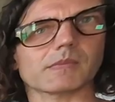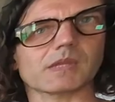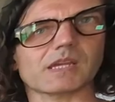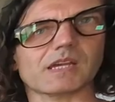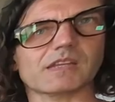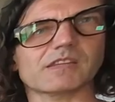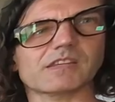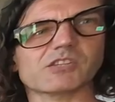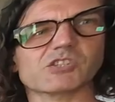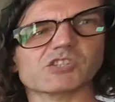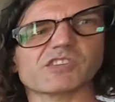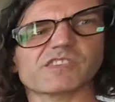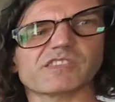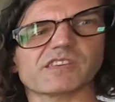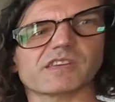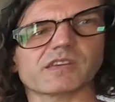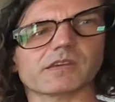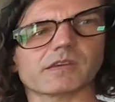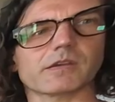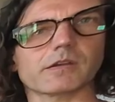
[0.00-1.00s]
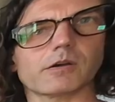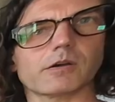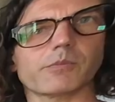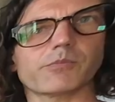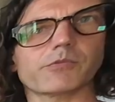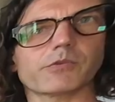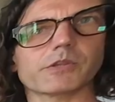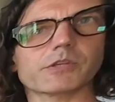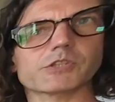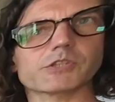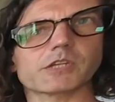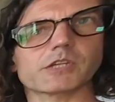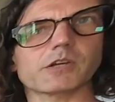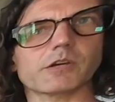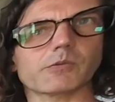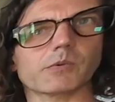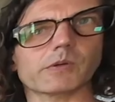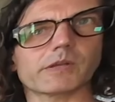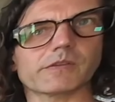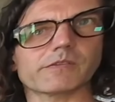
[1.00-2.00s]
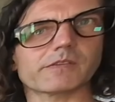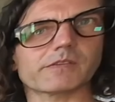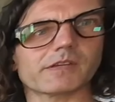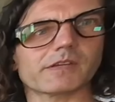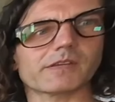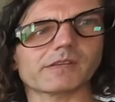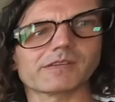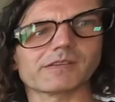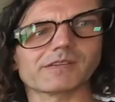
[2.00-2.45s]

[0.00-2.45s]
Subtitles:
I think she's thinking. Hopefully she got what I said.